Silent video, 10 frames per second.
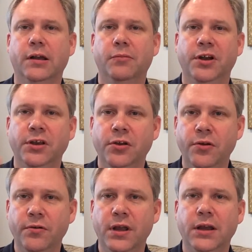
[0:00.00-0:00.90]
But
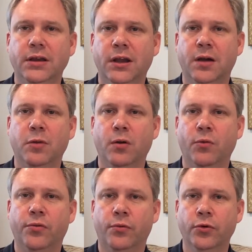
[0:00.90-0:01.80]
you need to come up
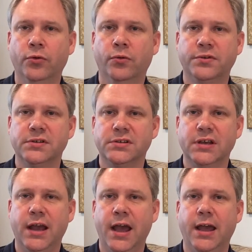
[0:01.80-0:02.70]
with rules and
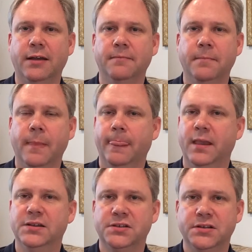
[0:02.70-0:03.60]
say, hey,
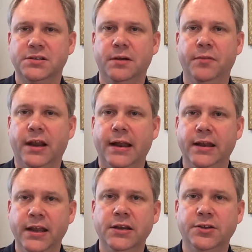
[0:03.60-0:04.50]
is this something that I
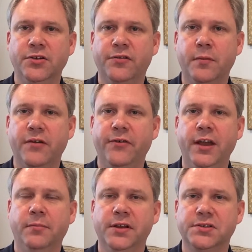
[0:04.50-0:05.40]
need to do for my
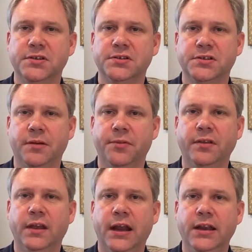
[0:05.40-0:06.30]
family? Is this
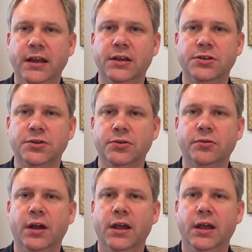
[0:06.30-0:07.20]
something that I need to
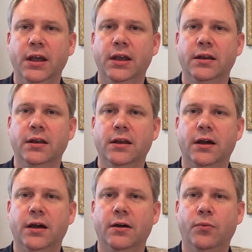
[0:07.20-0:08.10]
do in
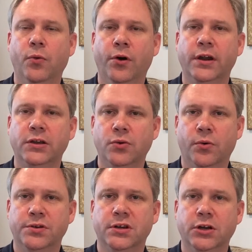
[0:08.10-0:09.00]
working
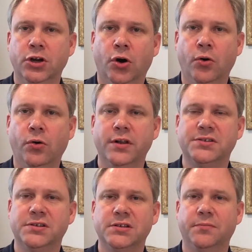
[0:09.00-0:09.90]
towards a goal?
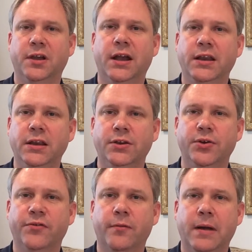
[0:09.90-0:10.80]
Is this something I need to
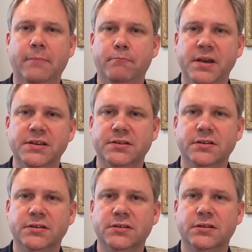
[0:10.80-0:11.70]
do for my
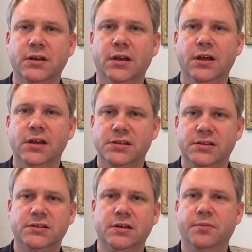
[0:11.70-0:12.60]
business? Is
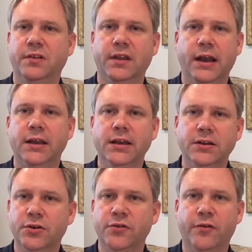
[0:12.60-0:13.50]
this something that I need
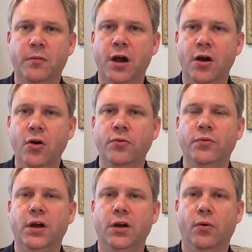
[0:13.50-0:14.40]
to do for my
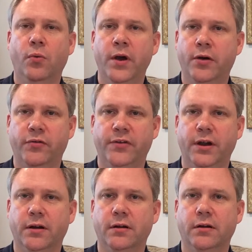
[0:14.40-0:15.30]
own
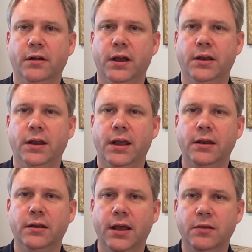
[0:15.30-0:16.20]
welfare
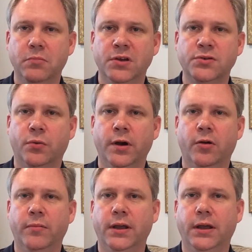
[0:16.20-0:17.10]
and mental
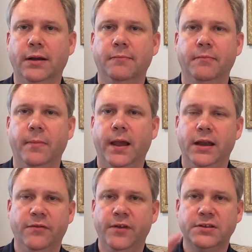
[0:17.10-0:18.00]
well-being?
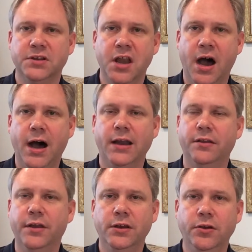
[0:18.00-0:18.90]
And if it's
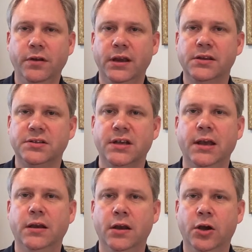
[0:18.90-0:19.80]
not, then you need to
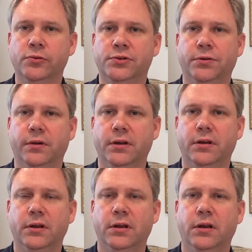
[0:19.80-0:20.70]
say no to it.
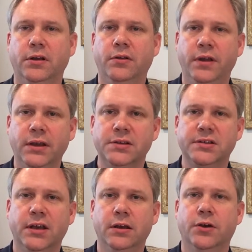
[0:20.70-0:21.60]
You need to
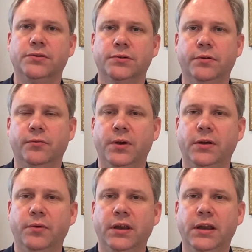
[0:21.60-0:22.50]
say no to it.
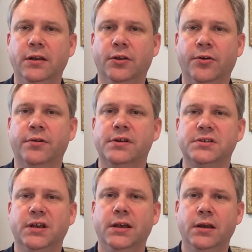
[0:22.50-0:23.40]
We need to learn to
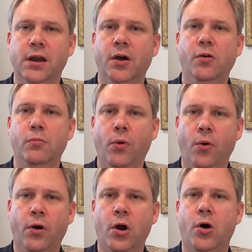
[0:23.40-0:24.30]
say no
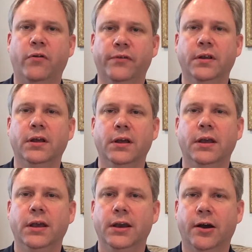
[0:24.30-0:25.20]
more often
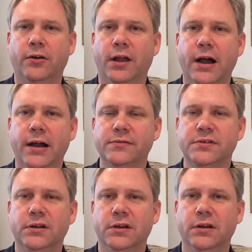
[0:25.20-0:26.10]
in our lives.